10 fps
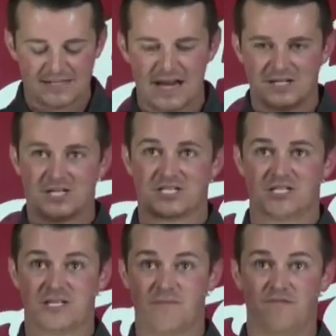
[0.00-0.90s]
it's not
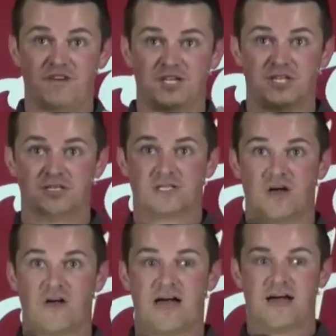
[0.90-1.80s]
just some vision
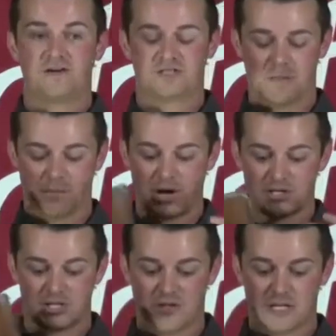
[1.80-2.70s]
Saul had or some
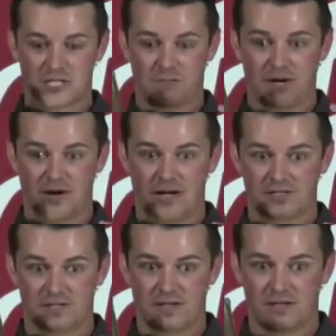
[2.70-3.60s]
personal experience.